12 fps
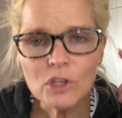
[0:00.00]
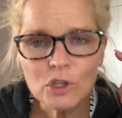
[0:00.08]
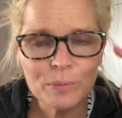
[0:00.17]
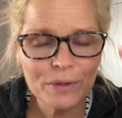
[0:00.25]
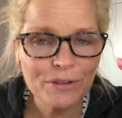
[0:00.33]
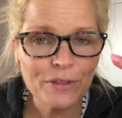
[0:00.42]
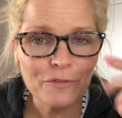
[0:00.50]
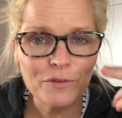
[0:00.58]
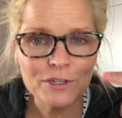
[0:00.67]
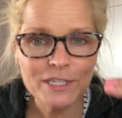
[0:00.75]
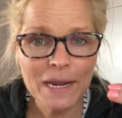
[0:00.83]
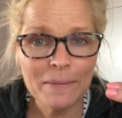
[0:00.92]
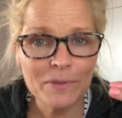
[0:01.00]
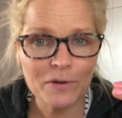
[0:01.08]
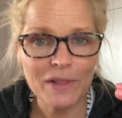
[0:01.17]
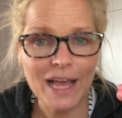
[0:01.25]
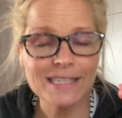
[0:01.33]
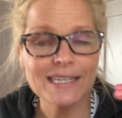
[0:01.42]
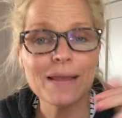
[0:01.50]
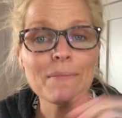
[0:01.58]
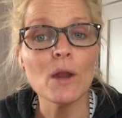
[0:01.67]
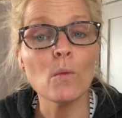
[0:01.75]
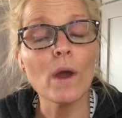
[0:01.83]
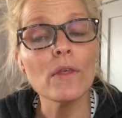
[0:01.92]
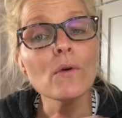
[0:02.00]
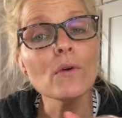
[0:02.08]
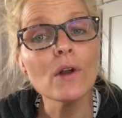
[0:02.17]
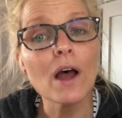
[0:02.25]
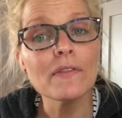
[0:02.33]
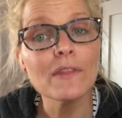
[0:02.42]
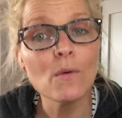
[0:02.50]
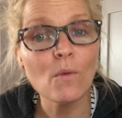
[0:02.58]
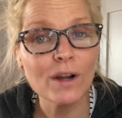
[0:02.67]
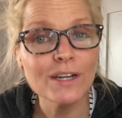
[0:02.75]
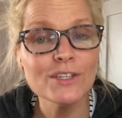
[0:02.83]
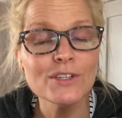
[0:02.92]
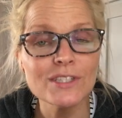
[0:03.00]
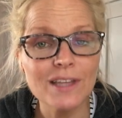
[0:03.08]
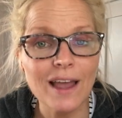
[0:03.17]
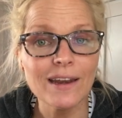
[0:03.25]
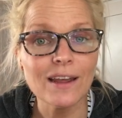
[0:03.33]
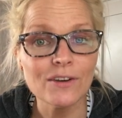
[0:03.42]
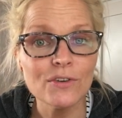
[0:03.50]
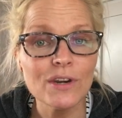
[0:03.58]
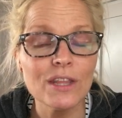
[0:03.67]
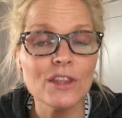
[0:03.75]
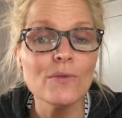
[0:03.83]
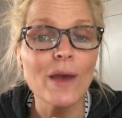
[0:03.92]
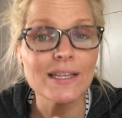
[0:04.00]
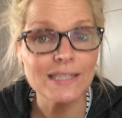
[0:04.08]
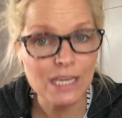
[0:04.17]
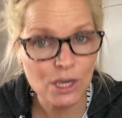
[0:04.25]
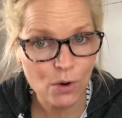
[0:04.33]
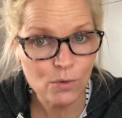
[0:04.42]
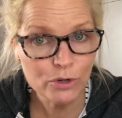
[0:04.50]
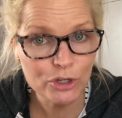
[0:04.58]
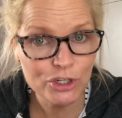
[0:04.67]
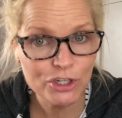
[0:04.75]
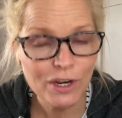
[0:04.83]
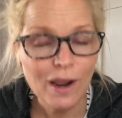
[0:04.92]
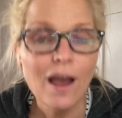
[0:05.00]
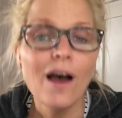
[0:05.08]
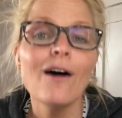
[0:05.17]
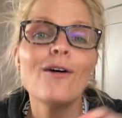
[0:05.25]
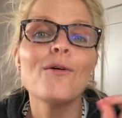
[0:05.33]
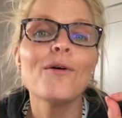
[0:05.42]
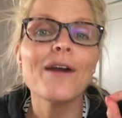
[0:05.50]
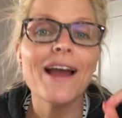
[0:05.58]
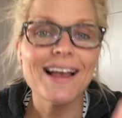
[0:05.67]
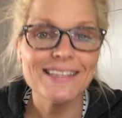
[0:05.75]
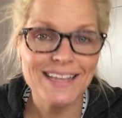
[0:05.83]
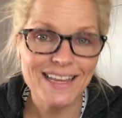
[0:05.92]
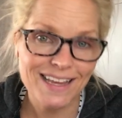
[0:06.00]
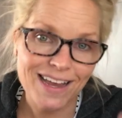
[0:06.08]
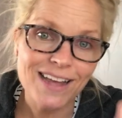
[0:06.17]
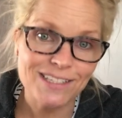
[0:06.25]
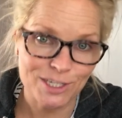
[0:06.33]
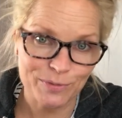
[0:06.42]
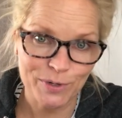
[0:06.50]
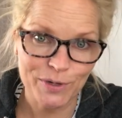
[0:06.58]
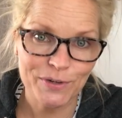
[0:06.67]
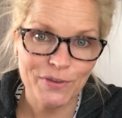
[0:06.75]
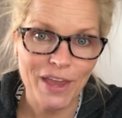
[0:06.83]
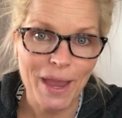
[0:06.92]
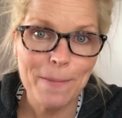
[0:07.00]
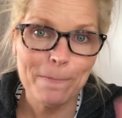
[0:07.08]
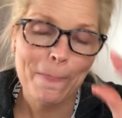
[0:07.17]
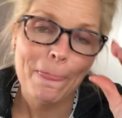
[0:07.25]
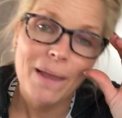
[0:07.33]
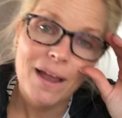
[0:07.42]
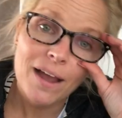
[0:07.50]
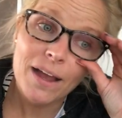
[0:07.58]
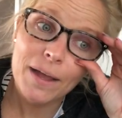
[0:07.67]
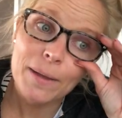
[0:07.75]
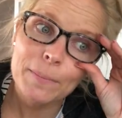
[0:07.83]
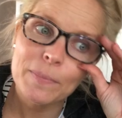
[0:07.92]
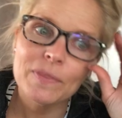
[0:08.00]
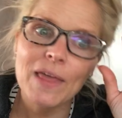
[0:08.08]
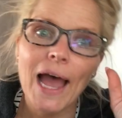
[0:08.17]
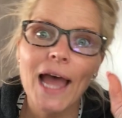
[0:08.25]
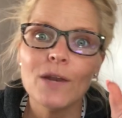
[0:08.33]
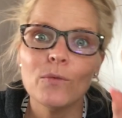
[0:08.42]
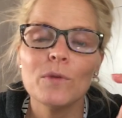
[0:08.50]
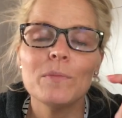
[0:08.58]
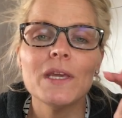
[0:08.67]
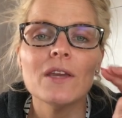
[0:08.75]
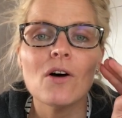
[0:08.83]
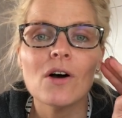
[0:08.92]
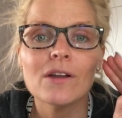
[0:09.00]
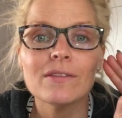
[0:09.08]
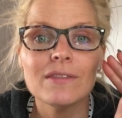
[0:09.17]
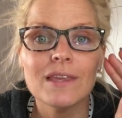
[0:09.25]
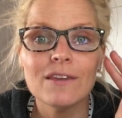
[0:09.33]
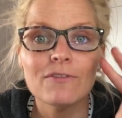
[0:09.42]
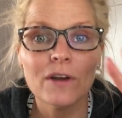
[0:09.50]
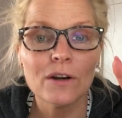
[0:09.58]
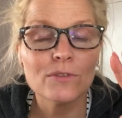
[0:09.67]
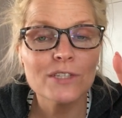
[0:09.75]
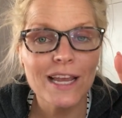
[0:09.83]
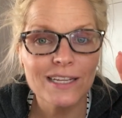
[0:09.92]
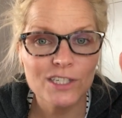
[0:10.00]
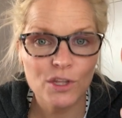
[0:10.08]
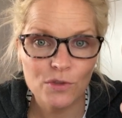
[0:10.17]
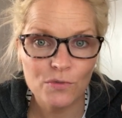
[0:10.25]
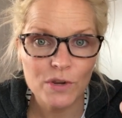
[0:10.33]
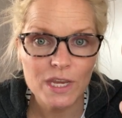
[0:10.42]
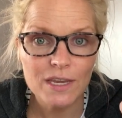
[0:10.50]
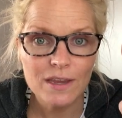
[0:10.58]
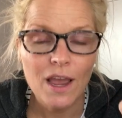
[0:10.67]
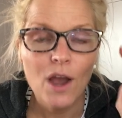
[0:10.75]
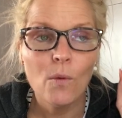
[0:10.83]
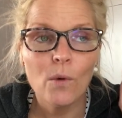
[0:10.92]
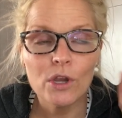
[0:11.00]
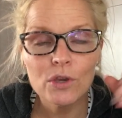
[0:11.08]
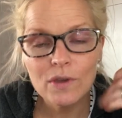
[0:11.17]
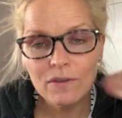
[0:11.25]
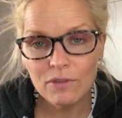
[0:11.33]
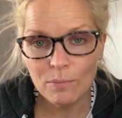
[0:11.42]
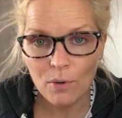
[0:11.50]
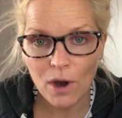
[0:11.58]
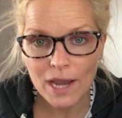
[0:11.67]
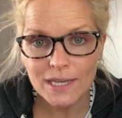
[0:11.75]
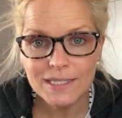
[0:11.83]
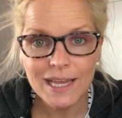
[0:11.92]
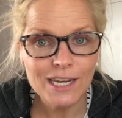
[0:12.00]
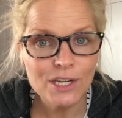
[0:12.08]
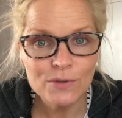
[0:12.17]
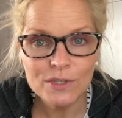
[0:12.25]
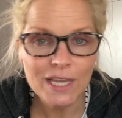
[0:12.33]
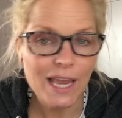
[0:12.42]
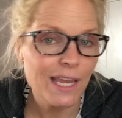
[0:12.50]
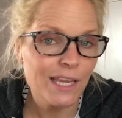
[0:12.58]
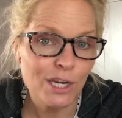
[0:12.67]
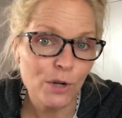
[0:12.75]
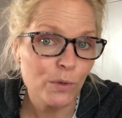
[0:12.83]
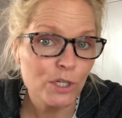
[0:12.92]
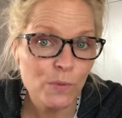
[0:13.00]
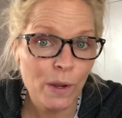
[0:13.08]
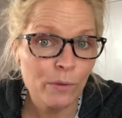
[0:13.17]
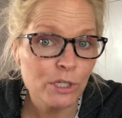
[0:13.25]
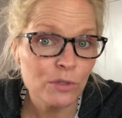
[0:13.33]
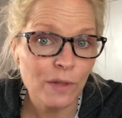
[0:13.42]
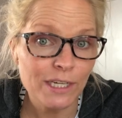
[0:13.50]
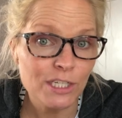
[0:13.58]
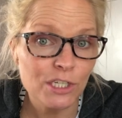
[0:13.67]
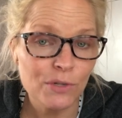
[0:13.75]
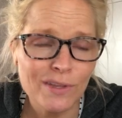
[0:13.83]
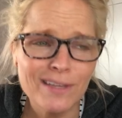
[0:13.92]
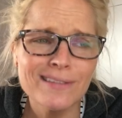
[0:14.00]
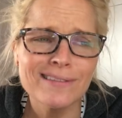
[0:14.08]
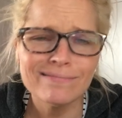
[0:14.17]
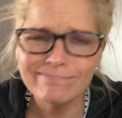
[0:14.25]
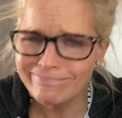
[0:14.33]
You put in their first name, their last name, and whether or not they wanted to sign underneath you as a coach or as a customer, okay? That would be on the funnel text 3, where you give the price and you say, which way would you like to do this?